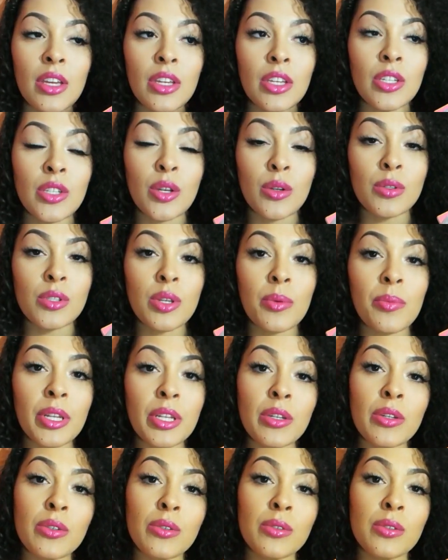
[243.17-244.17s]
you know,
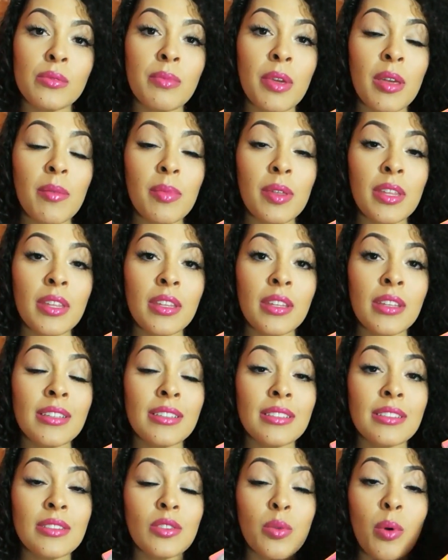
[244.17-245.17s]
somebody who's maybe
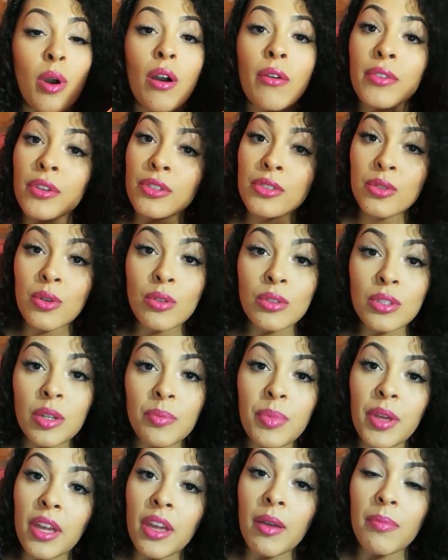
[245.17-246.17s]
twelve years old
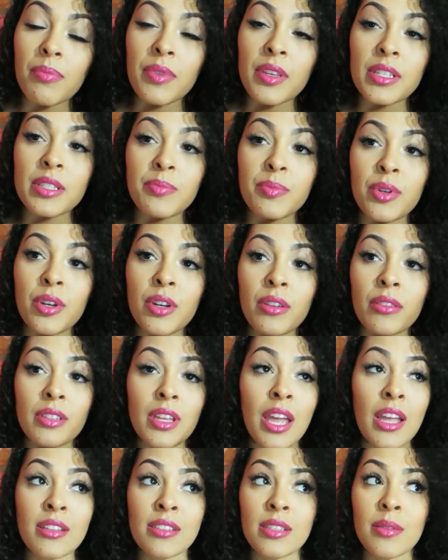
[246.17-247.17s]
could pick up this book,
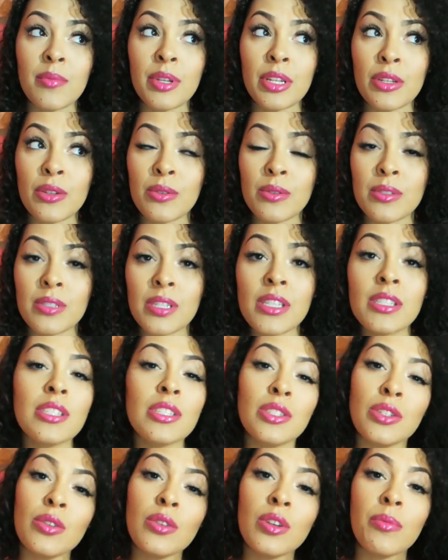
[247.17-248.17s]
and somebody who's
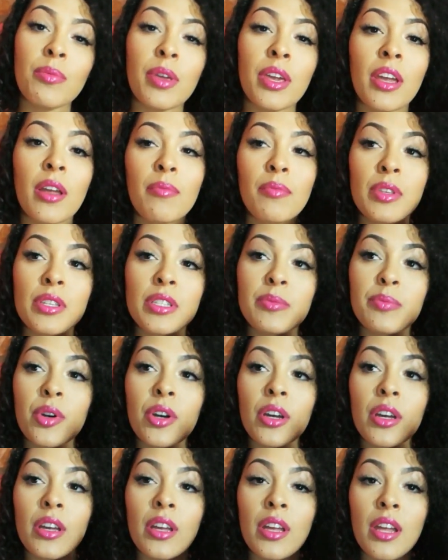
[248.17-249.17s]
sixty-two could pick up this
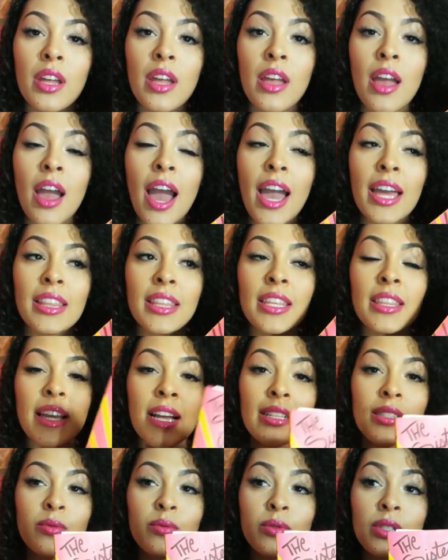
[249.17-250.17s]
book. I think
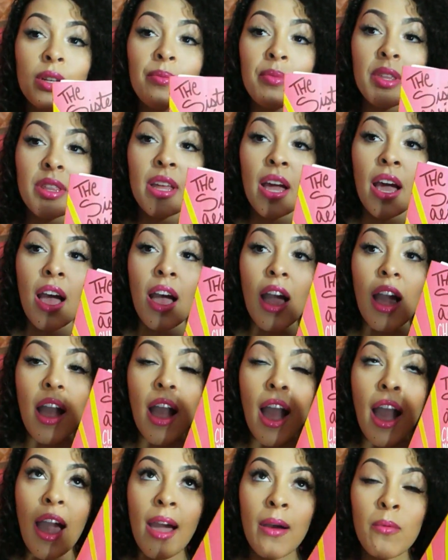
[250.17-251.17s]
that's something that
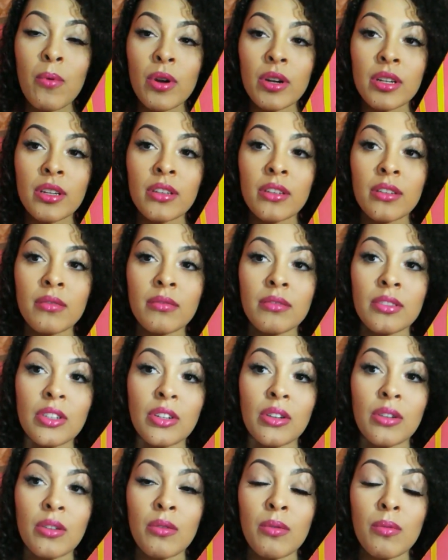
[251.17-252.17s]
I want to, you
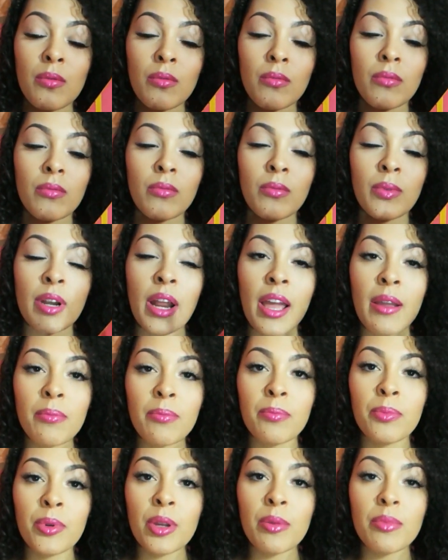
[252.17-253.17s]
know, when I
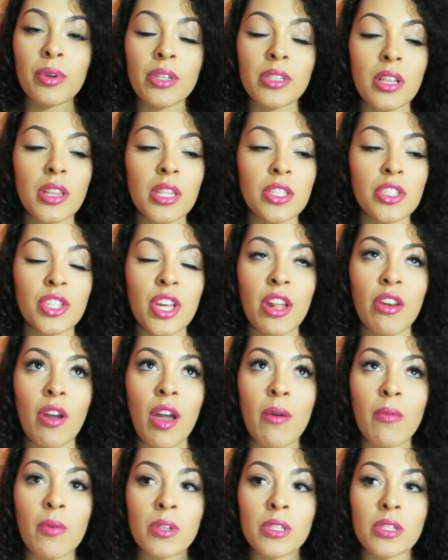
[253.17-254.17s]
bring books on this channel,
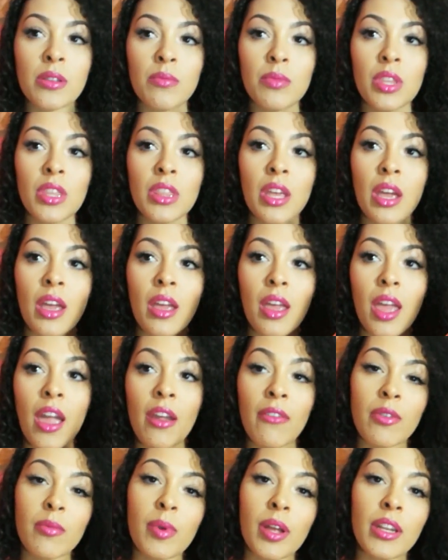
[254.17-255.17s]
I want something that
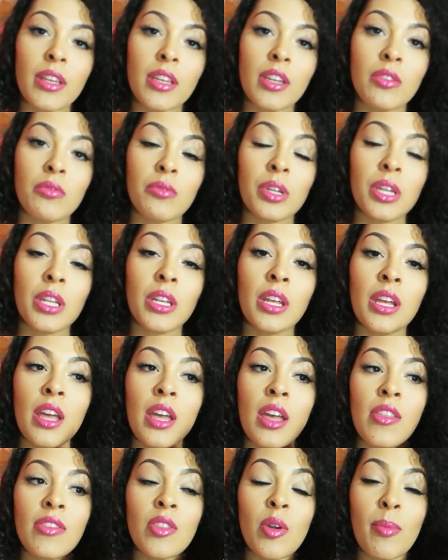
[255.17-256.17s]
everybody can read,
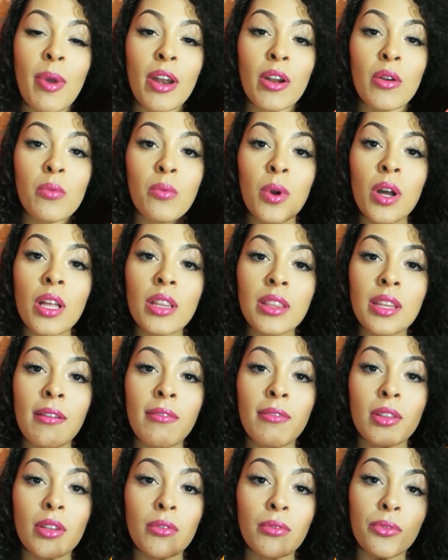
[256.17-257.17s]
no matter what
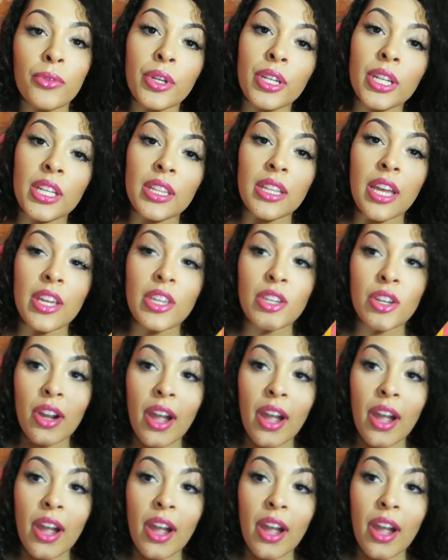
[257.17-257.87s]
level of reading that you're